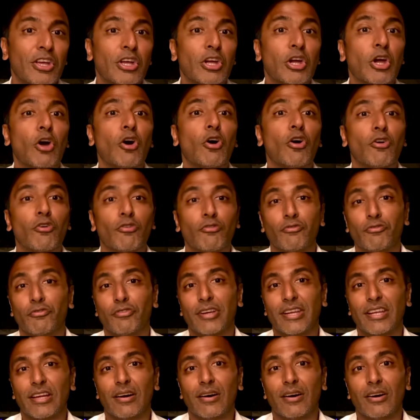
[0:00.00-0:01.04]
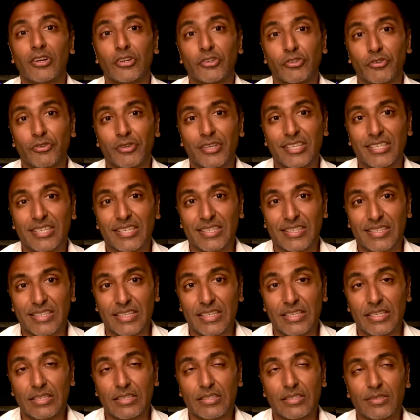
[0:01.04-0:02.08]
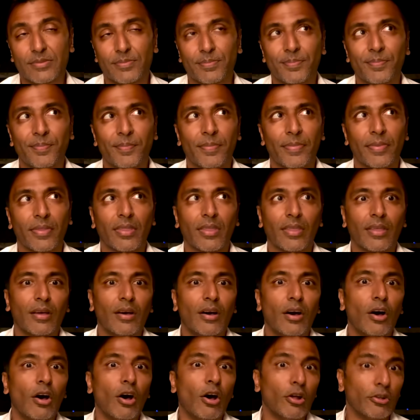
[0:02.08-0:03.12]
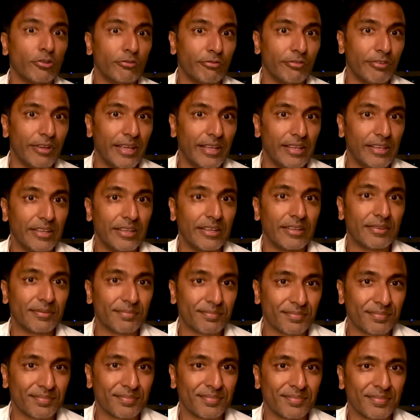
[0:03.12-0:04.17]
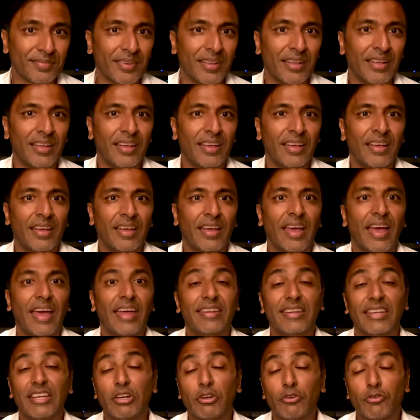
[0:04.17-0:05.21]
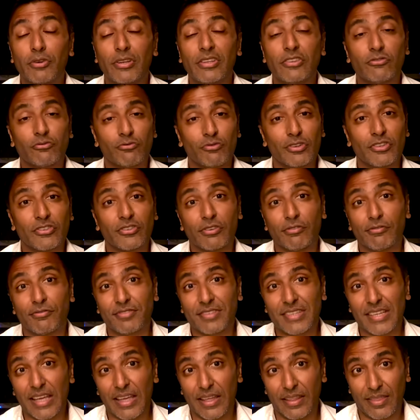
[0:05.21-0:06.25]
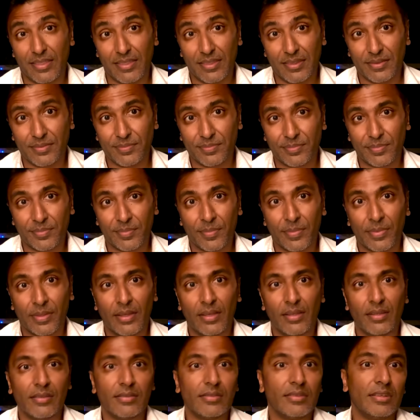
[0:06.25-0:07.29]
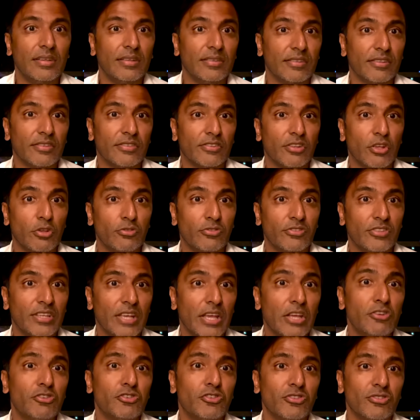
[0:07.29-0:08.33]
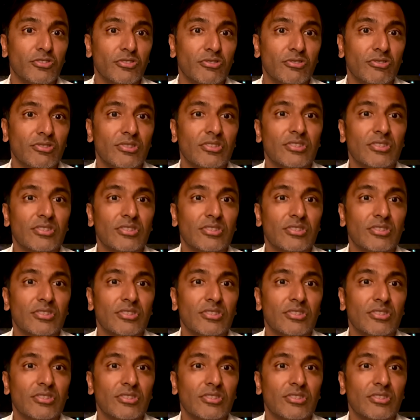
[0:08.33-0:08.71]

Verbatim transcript: coronary artery disease, heart failure, and increased risk of death. These associations